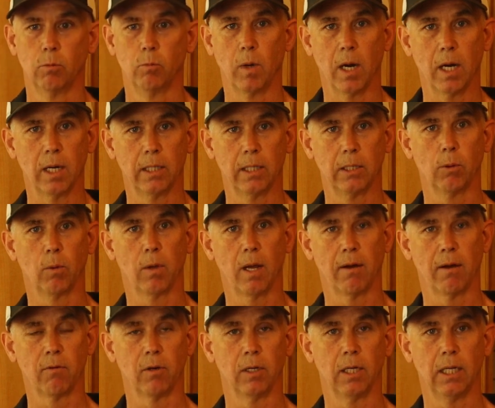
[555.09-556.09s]
rarely do I
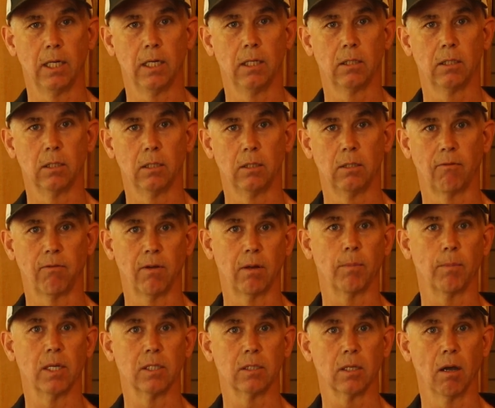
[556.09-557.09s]
ever need to
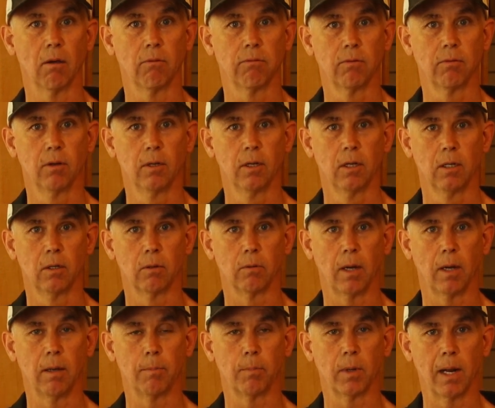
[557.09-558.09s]
defend myself, right?